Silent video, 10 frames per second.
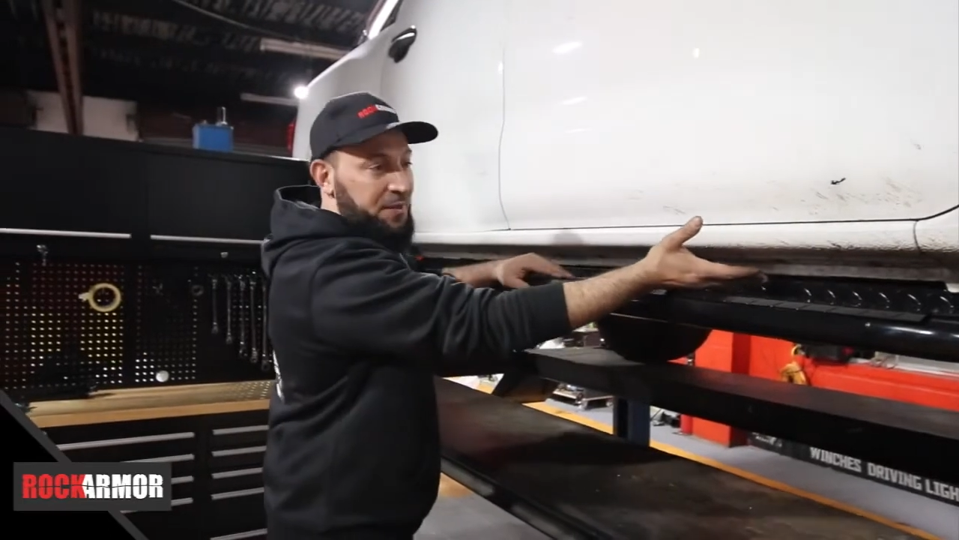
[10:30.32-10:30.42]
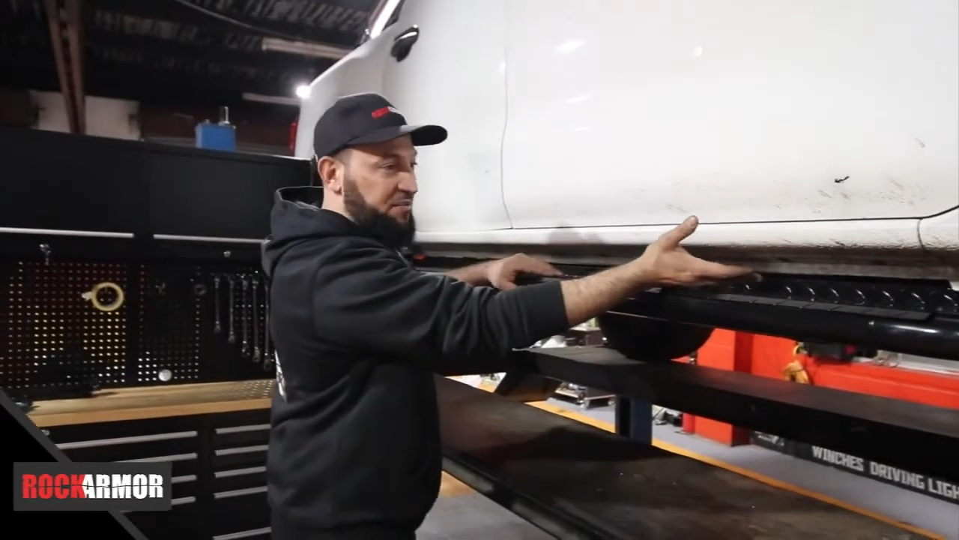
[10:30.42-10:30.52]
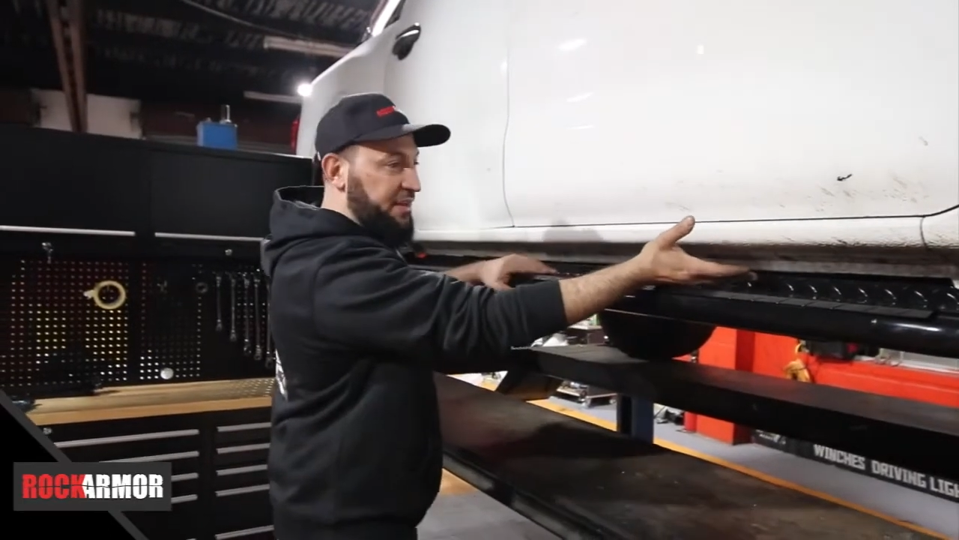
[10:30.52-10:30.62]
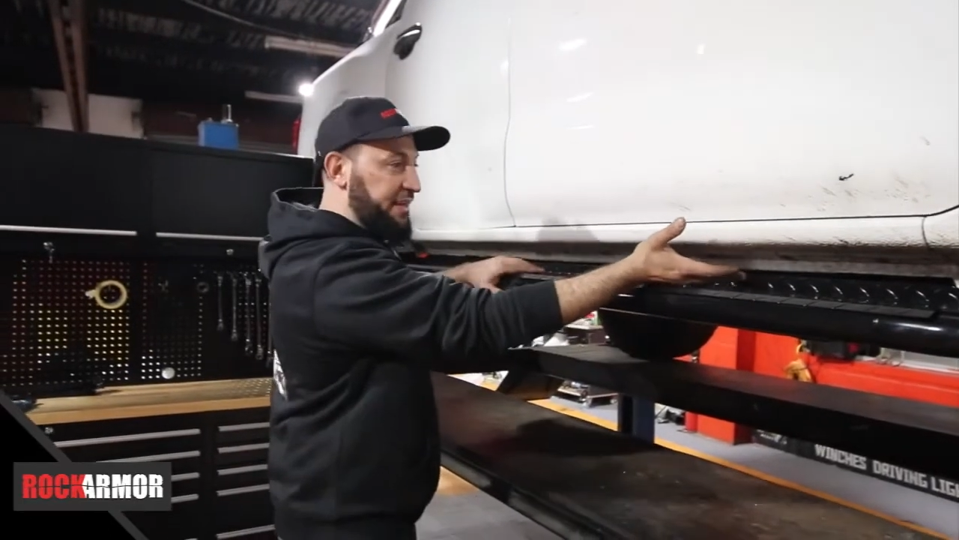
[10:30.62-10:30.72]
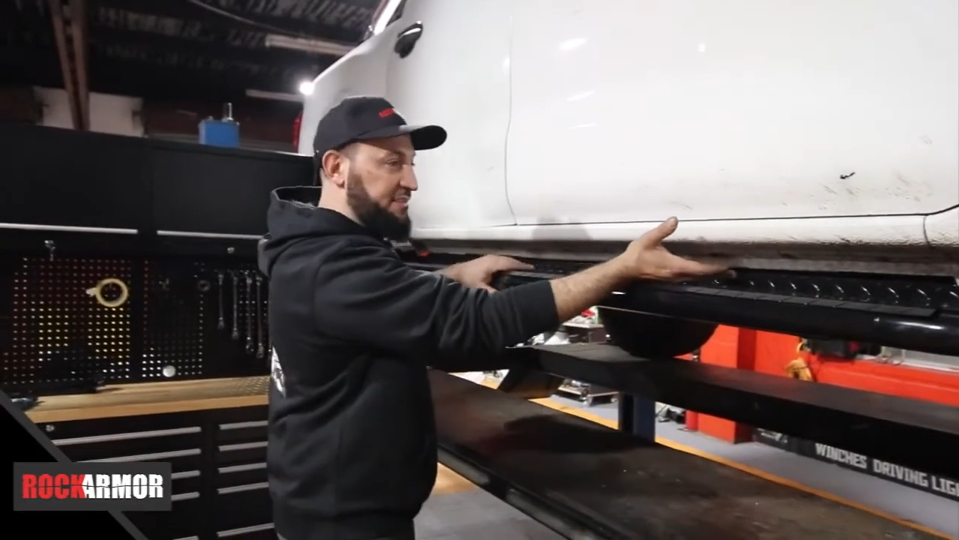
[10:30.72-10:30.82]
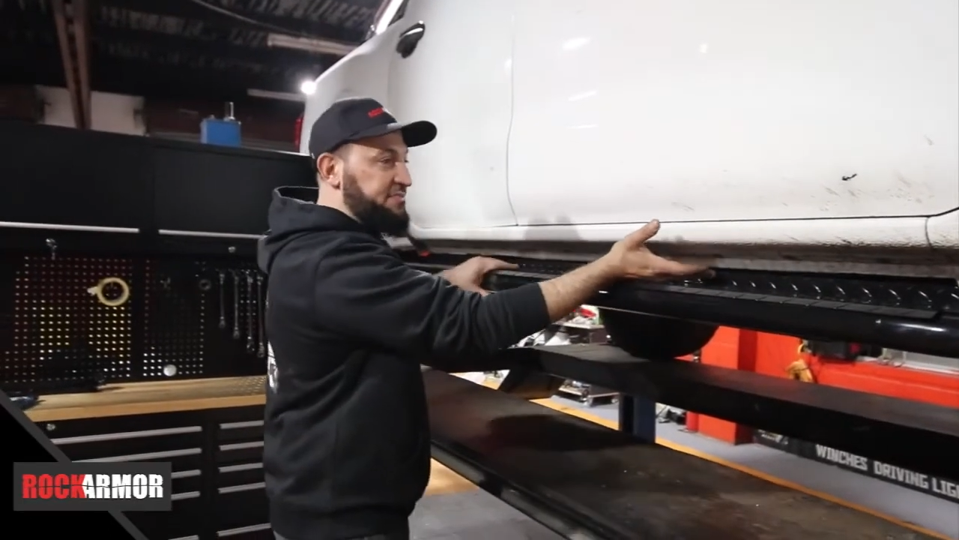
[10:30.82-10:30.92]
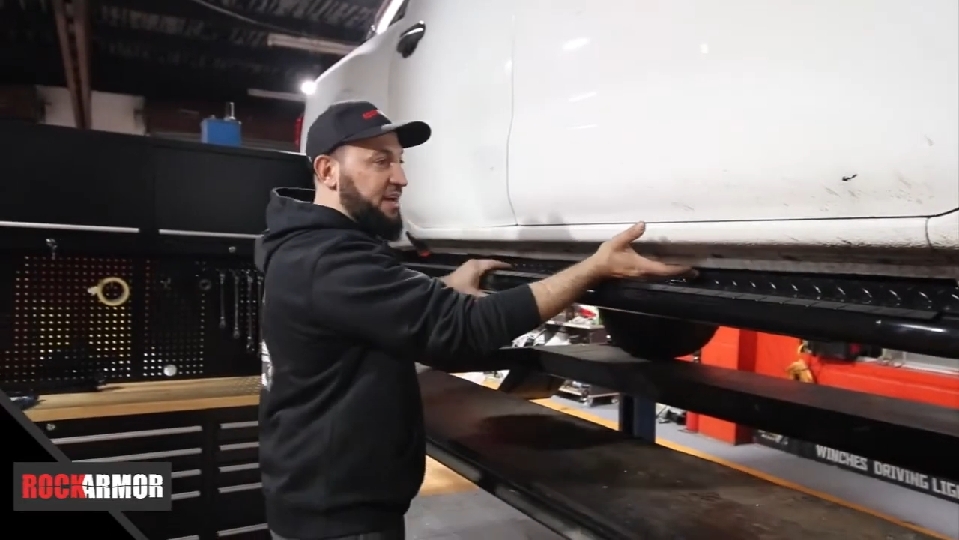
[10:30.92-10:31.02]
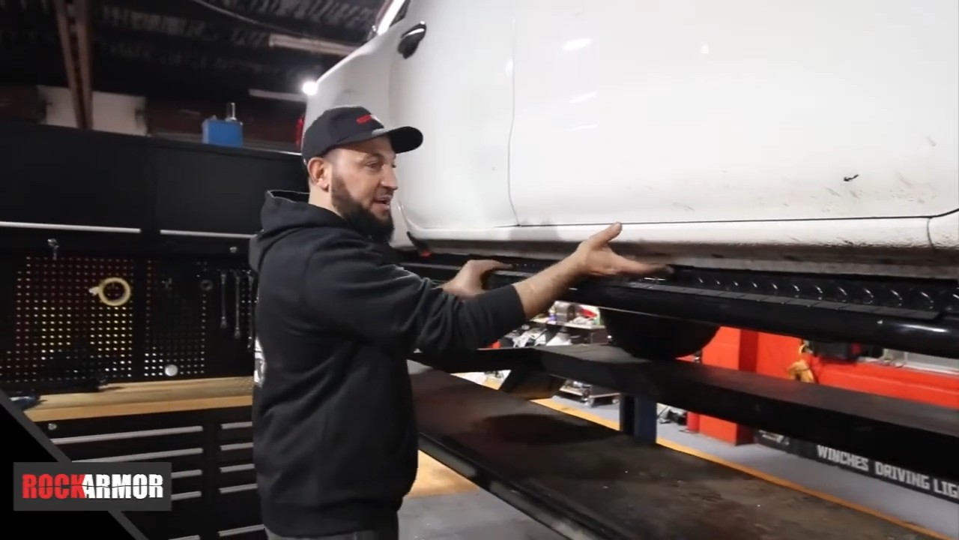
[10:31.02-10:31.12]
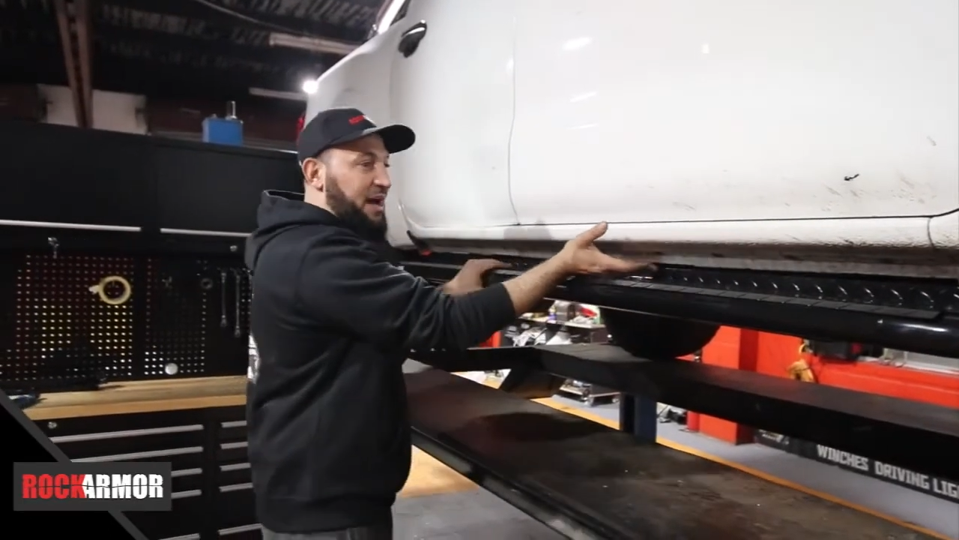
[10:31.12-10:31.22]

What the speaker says: that's going to get stuck